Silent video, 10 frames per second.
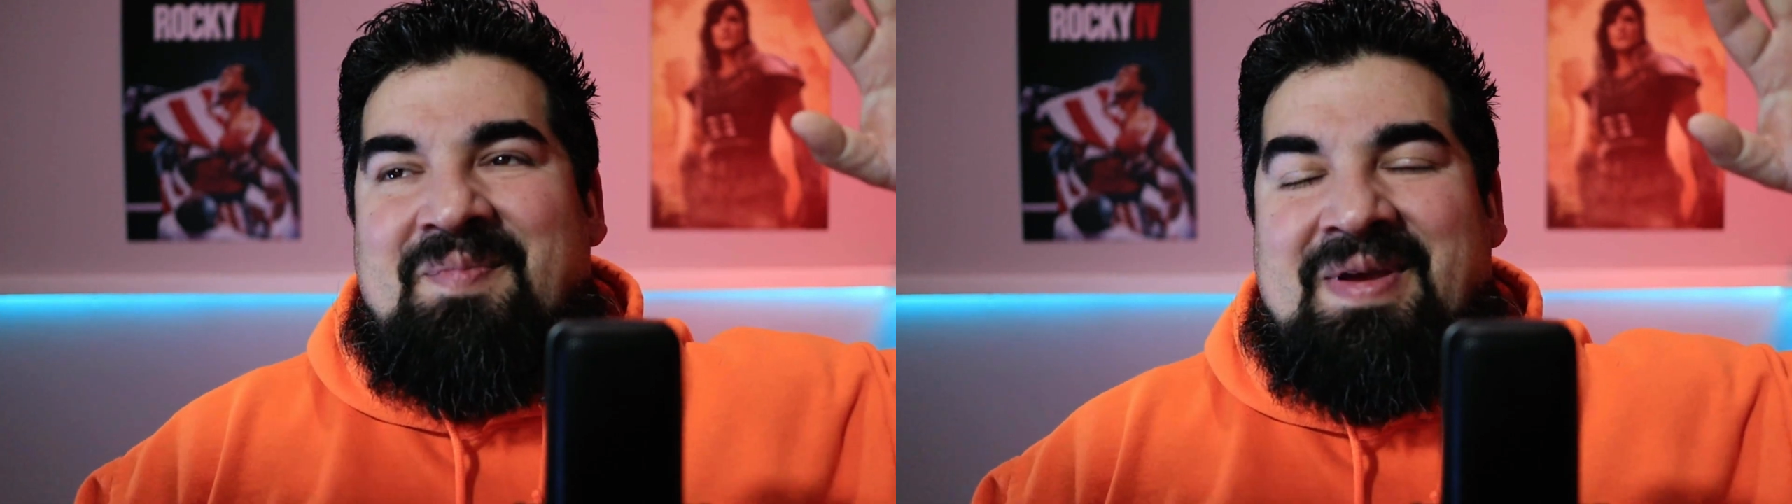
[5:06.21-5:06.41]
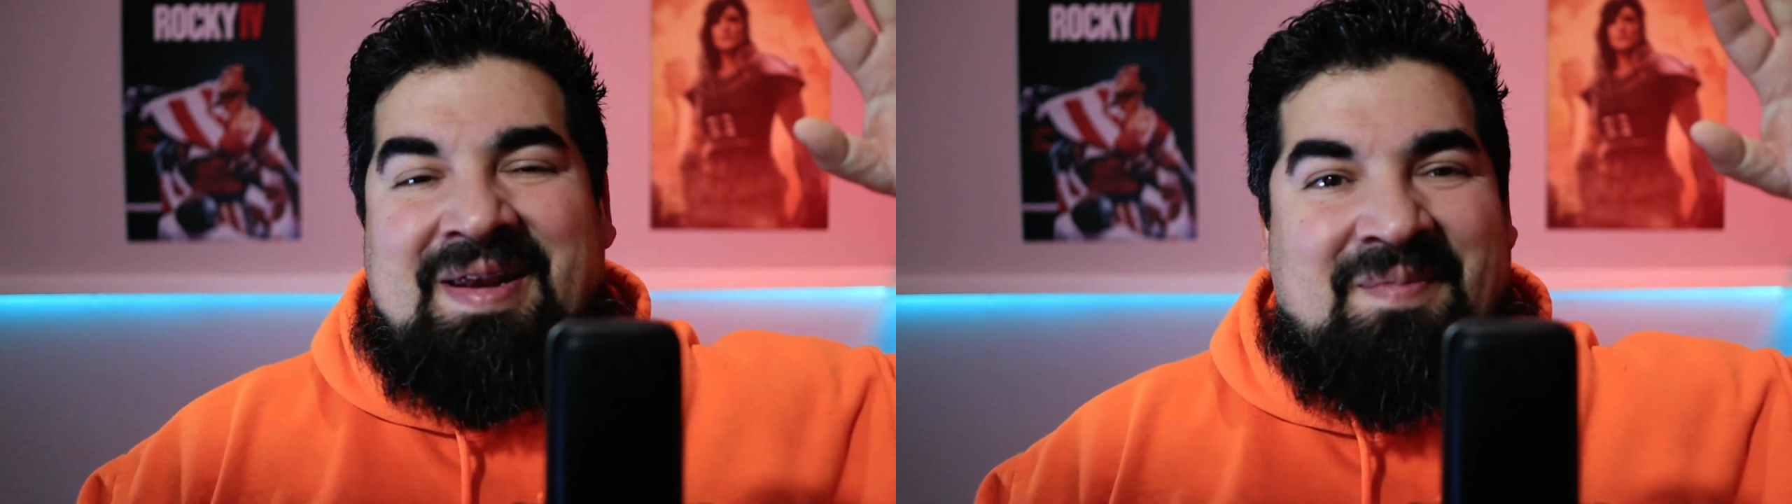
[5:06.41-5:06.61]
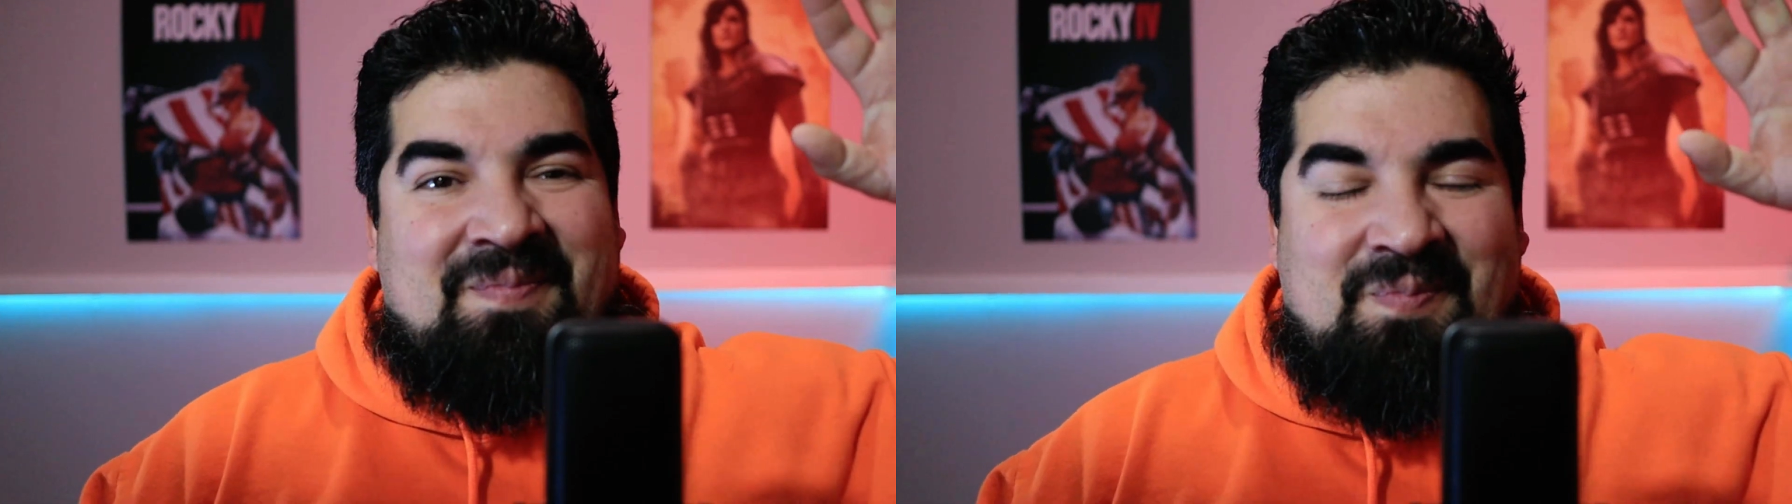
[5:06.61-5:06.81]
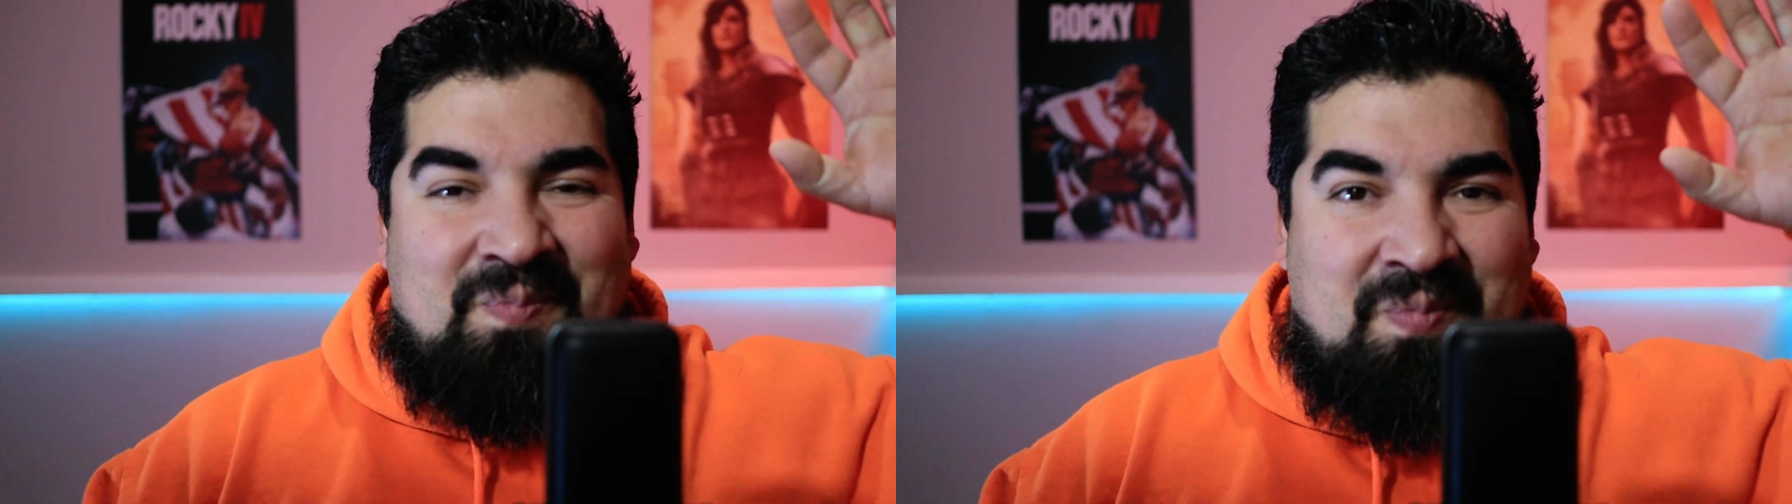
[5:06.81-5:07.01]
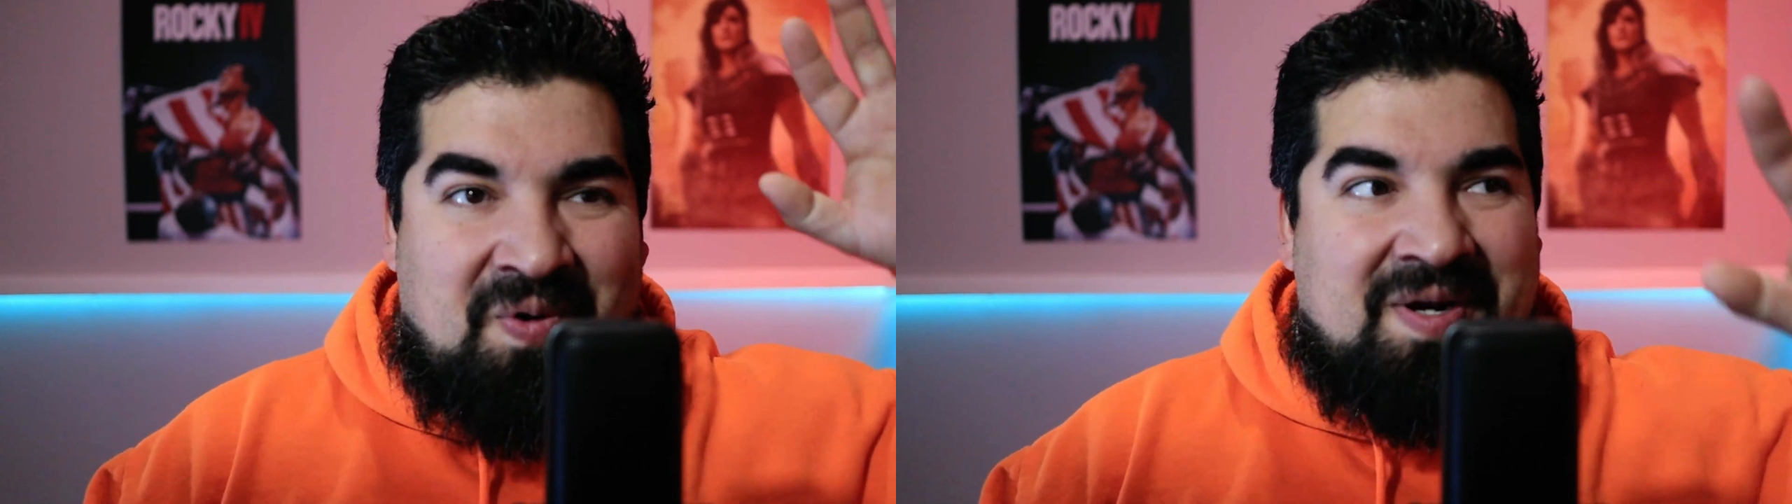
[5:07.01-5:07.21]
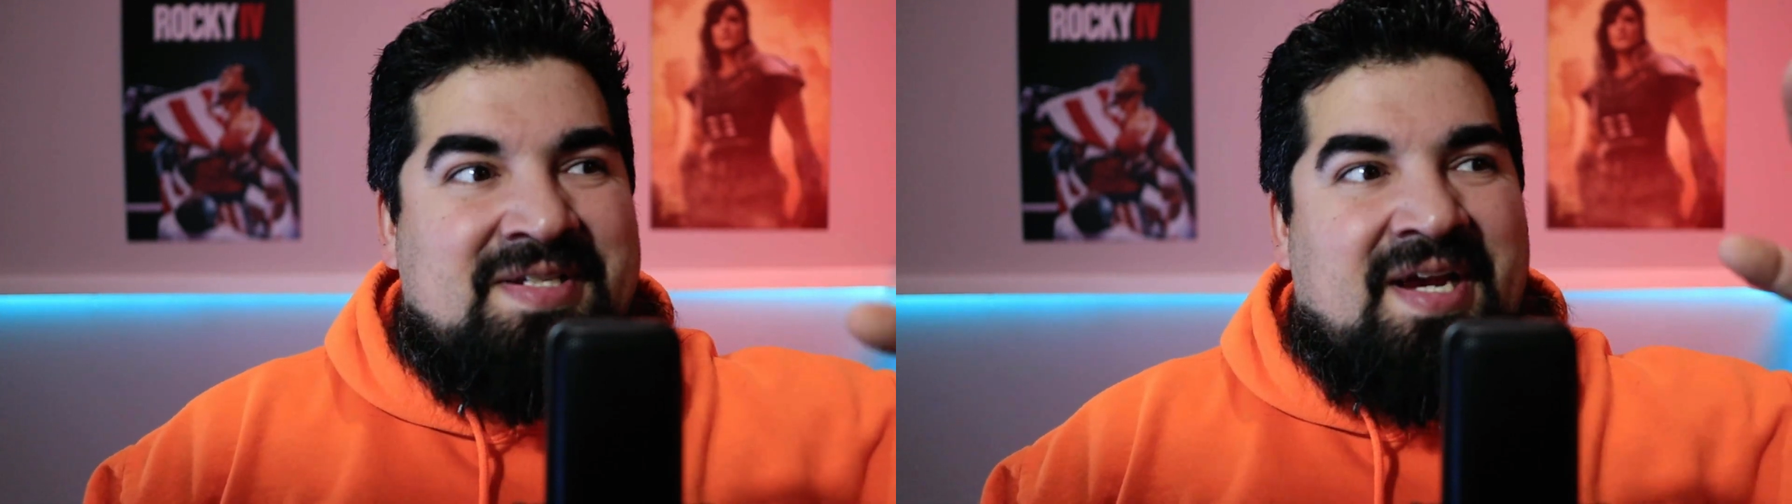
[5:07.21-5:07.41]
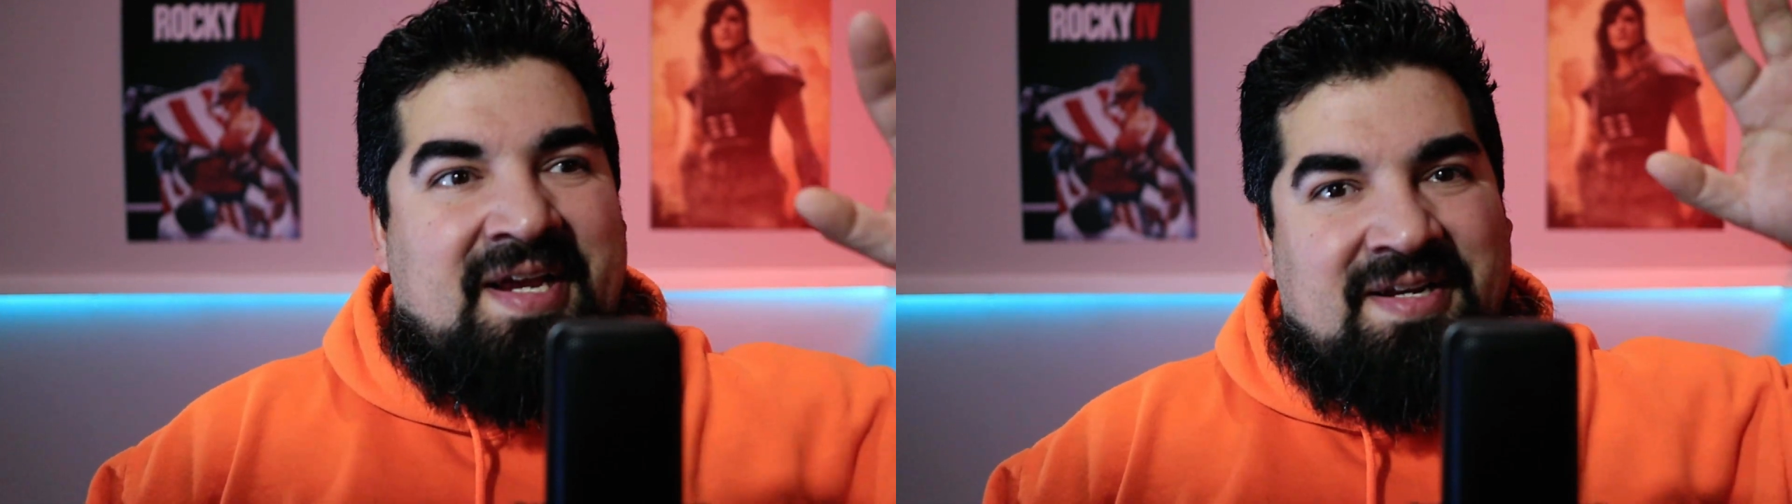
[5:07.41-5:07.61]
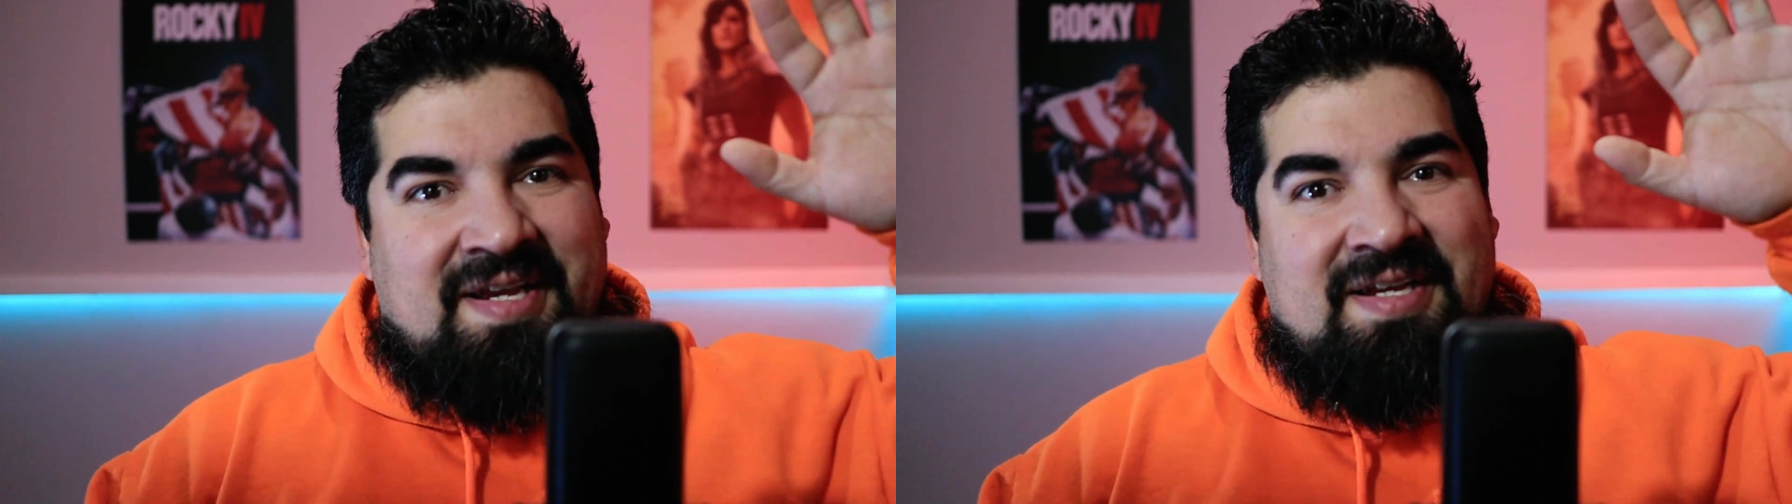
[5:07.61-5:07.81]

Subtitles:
and I'm more excited